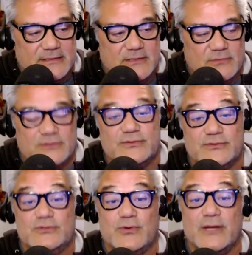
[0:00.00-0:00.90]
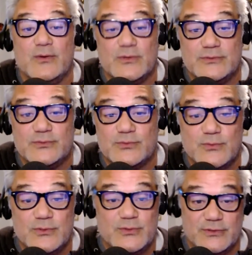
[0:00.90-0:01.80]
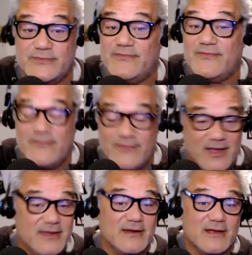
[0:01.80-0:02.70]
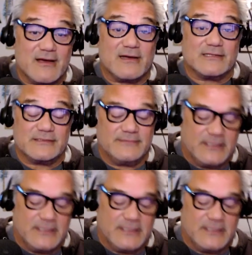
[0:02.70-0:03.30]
which was great, which was fucking awesome.